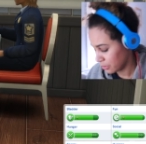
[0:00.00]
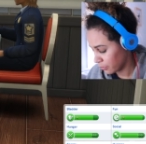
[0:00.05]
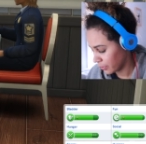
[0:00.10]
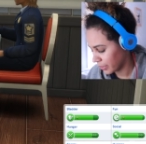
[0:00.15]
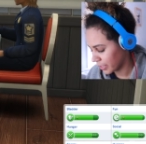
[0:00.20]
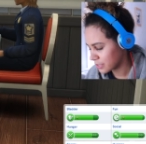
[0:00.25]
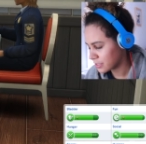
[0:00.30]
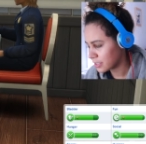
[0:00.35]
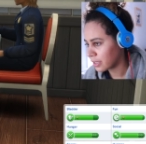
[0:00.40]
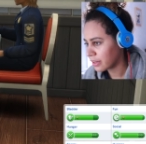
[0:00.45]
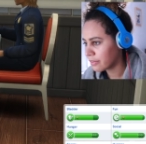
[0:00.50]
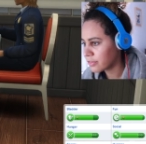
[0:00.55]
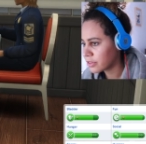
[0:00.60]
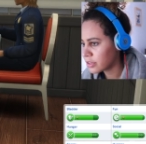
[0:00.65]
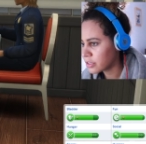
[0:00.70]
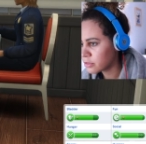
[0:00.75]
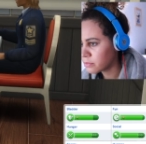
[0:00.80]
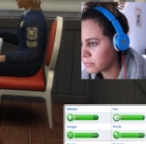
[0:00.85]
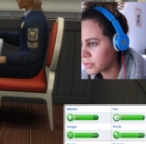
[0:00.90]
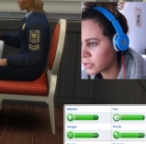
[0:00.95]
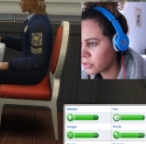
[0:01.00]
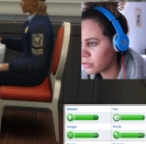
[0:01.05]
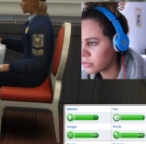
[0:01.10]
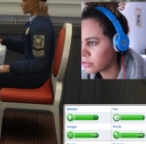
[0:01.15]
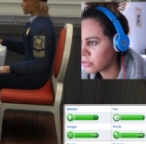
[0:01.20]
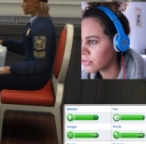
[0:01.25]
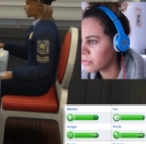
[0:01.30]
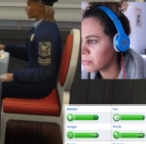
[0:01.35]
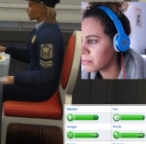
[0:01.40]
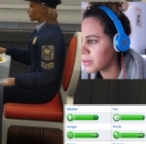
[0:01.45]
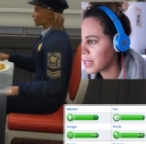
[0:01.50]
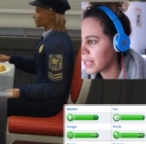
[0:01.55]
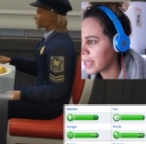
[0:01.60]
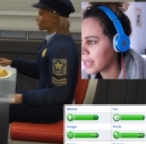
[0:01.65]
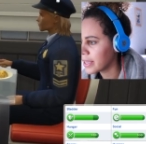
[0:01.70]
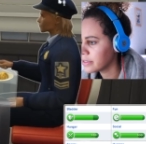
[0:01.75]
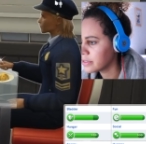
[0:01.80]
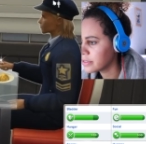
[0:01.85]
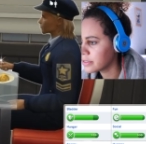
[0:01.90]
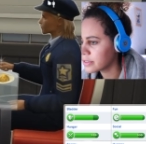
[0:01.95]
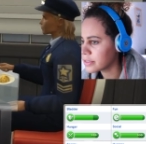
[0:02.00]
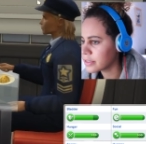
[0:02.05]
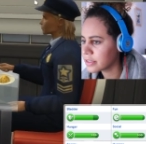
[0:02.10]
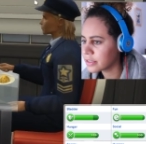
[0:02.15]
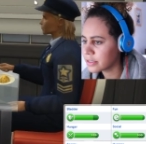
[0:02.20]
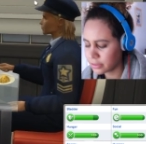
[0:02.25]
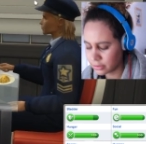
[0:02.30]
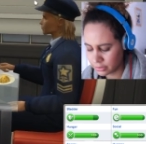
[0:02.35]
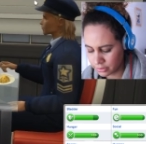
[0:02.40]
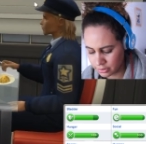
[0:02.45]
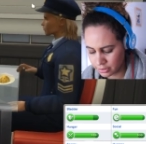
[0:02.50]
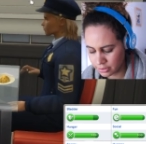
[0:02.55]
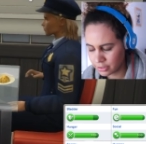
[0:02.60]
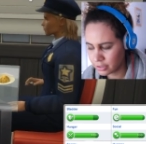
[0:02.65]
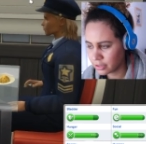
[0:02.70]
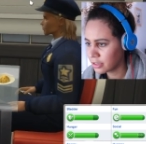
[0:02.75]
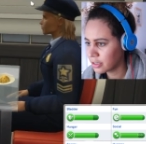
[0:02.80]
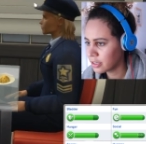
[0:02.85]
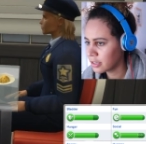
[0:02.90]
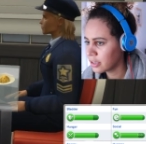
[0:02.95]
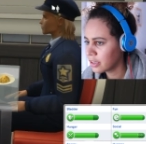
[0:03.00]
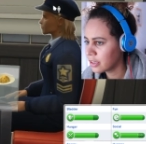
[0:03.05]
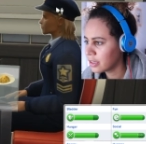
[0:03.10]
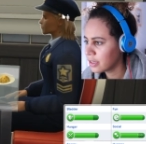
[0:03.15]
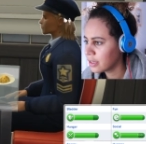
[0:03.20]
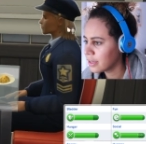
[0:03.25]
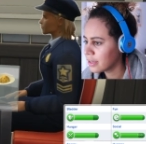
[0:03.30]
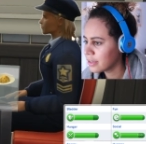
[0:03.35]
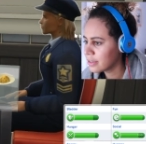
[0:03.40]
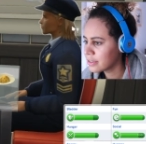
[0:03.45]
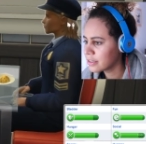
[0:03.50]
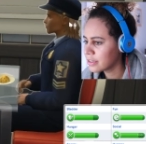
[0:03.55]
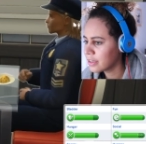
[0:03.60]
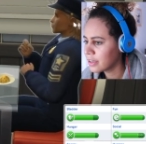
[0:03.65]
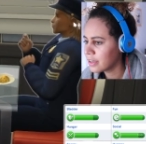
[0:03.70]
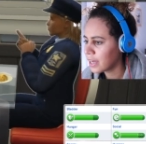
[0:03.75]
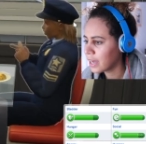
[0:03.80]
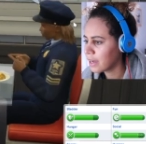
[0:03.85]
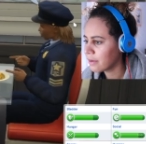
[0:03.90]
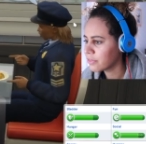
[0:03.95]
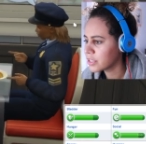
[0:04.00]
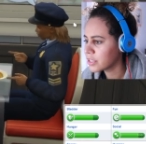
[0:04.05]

We get to live in this beautiful place and have